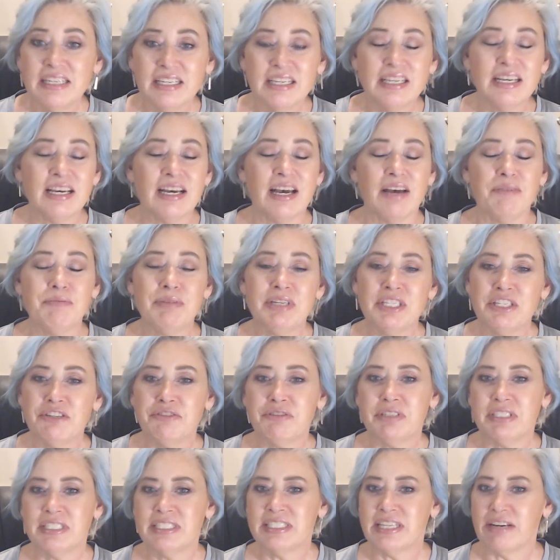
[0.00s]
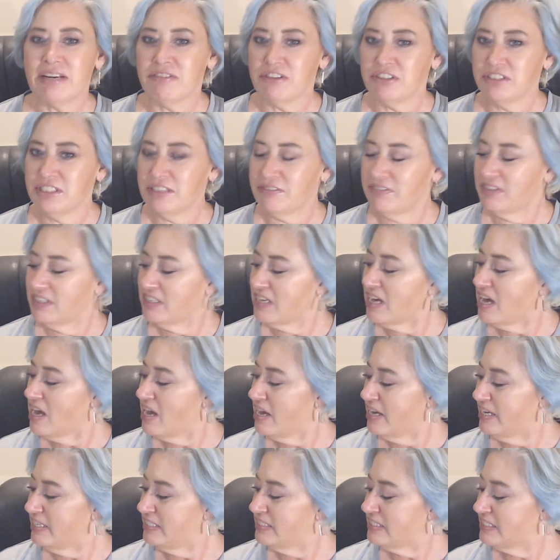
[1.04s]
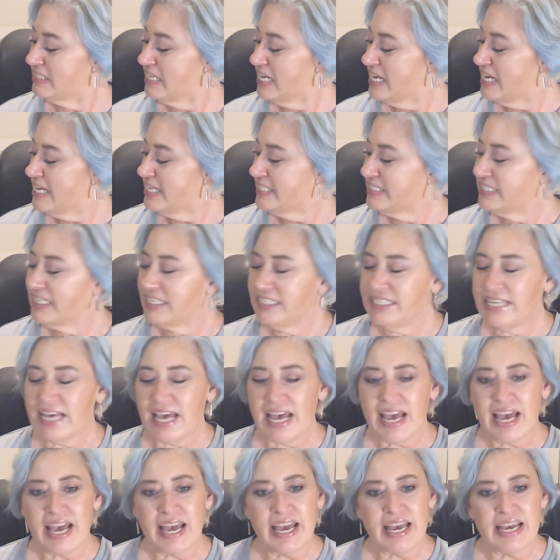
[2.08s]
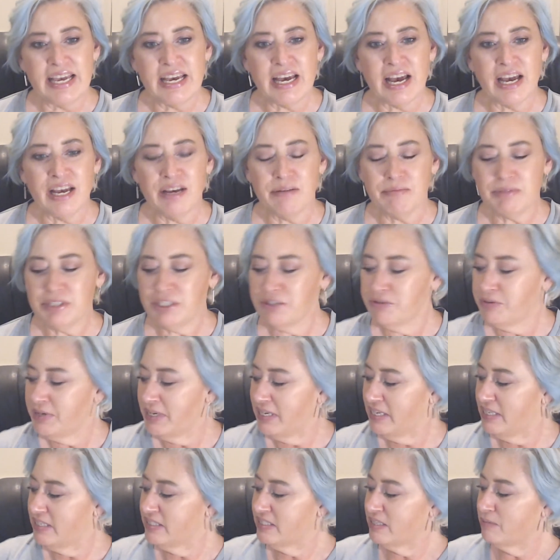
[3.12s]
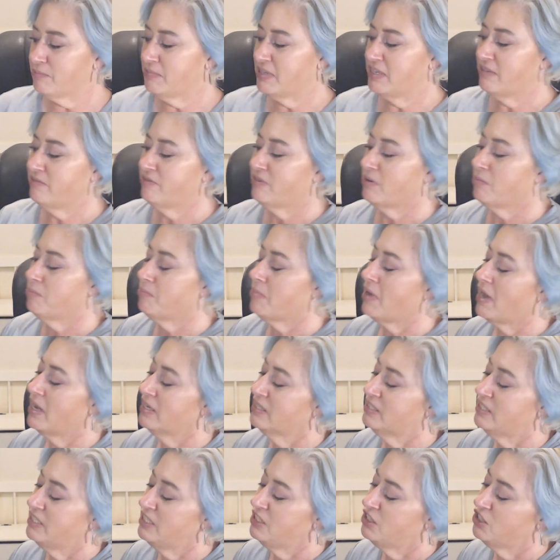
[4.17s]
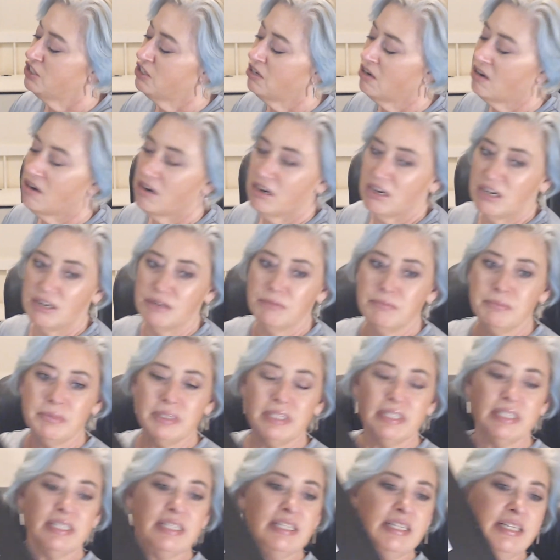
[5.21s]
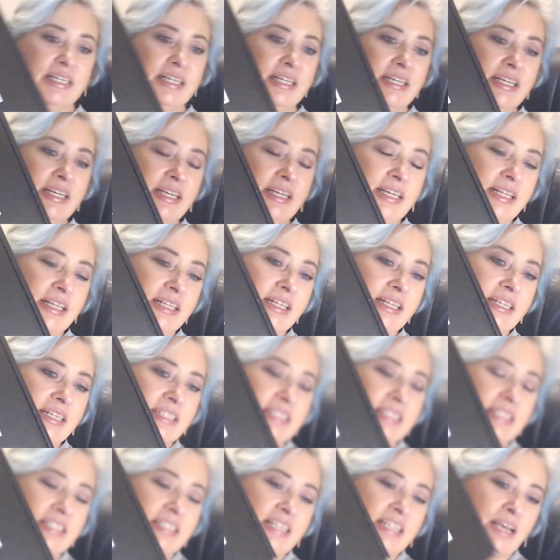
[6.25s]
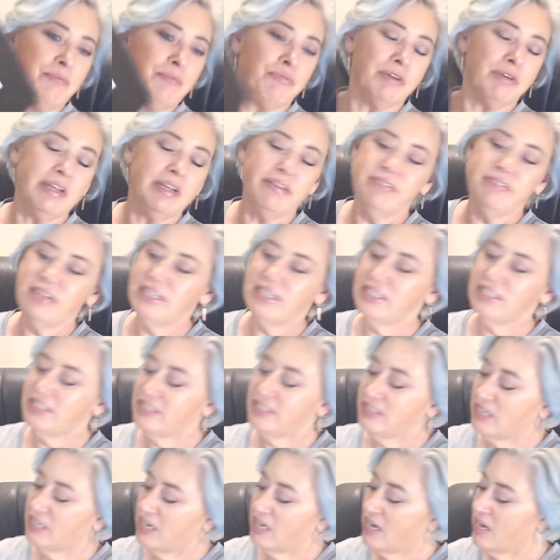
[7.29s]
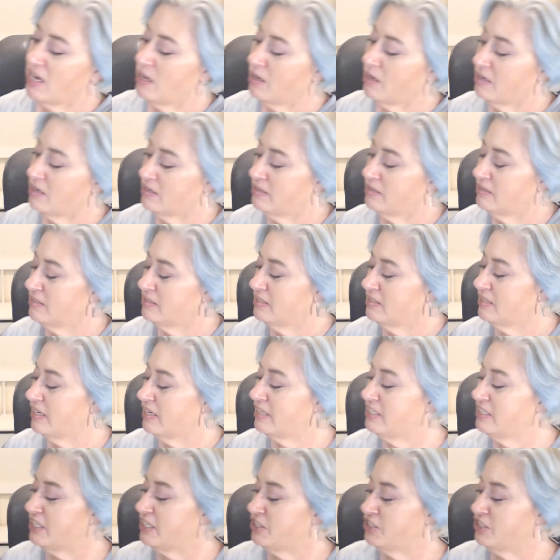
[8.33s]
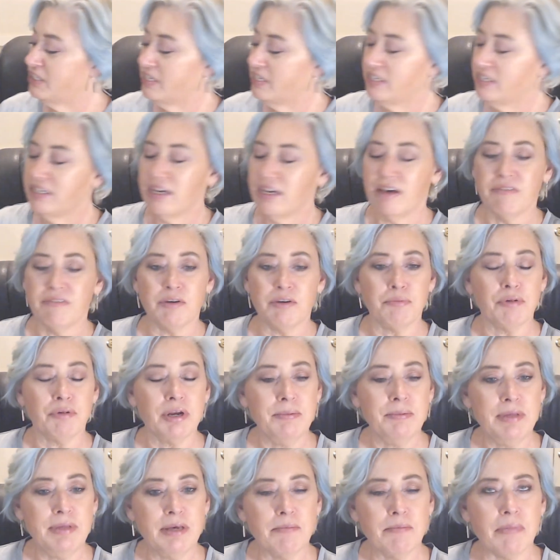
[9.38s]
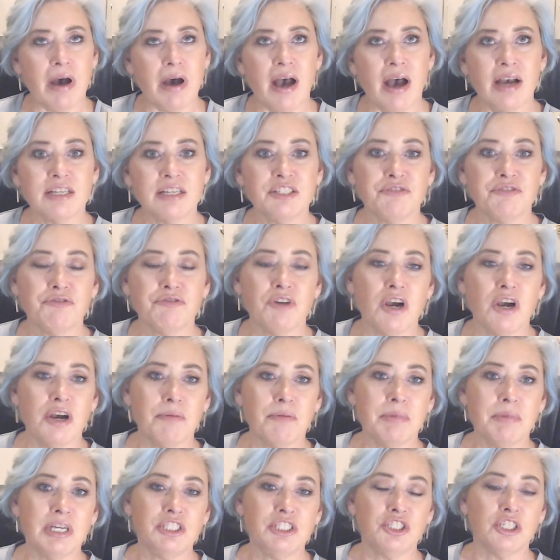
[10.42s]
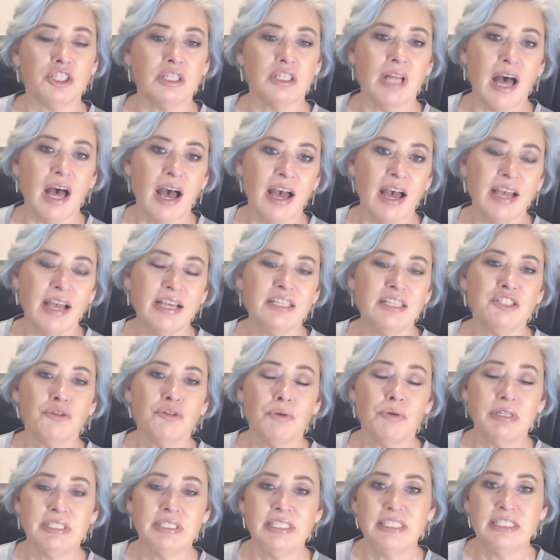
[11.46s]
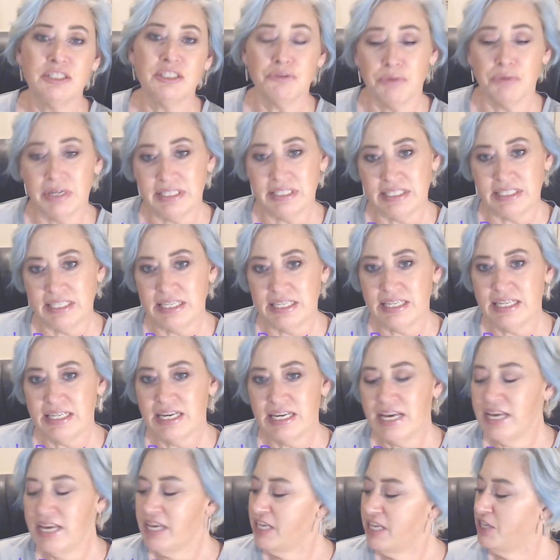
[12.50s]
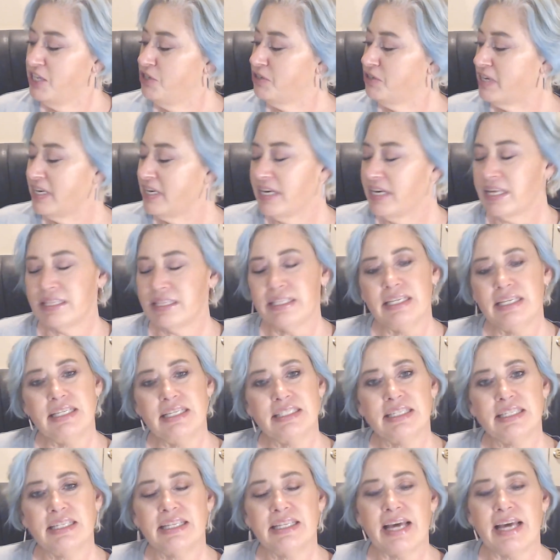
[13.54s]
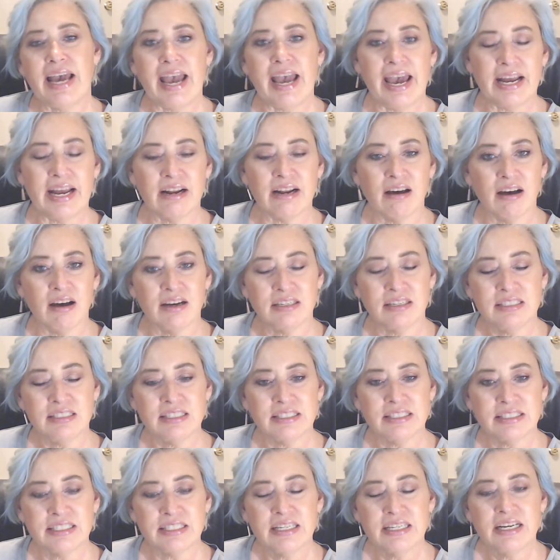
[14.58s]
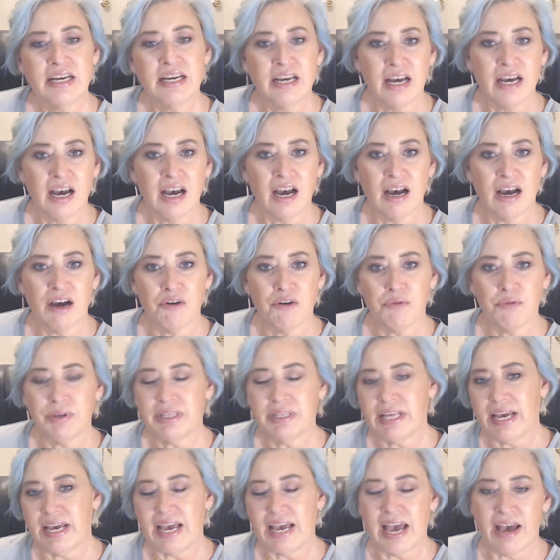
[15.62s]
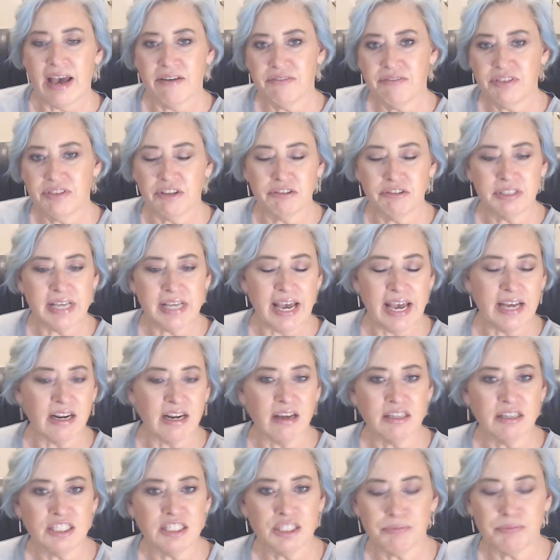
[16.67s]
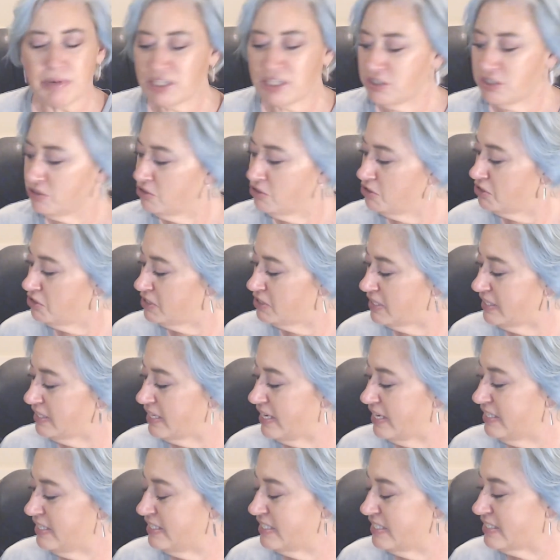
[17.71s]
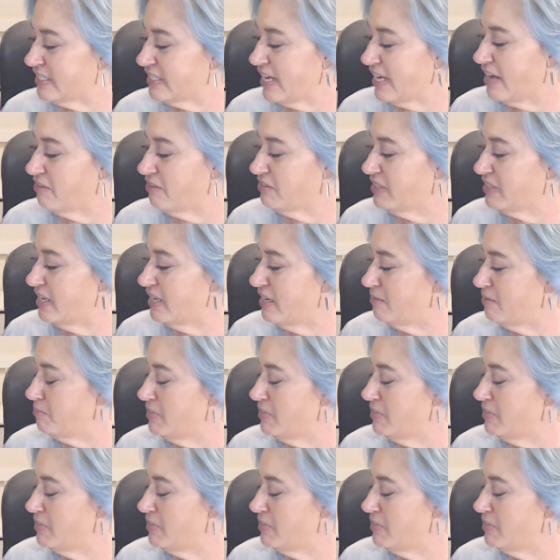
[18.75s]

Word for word: I've been doing several different kinds. Today I am doing something from BoxyCharm. This is a previous uh, edition of a premium box from July twenty twenty. You can get these in the add-ons. Uh, when they have those add-on specials and they discount them.